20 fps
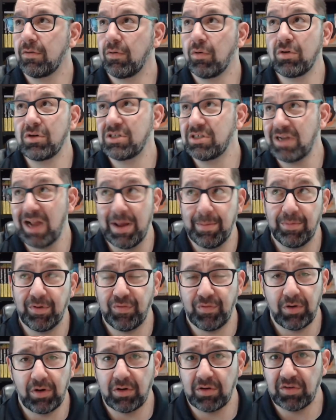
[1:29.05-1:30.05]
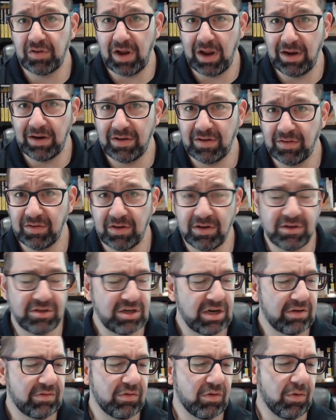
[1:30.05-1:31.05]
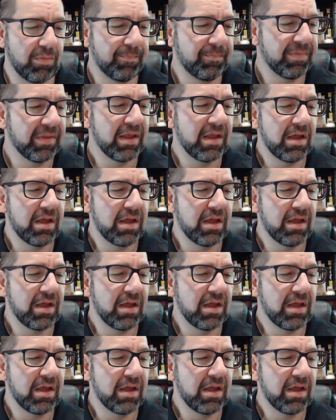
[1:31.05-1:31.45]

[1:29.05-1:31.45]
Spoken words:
or just atmospheric scientists in general.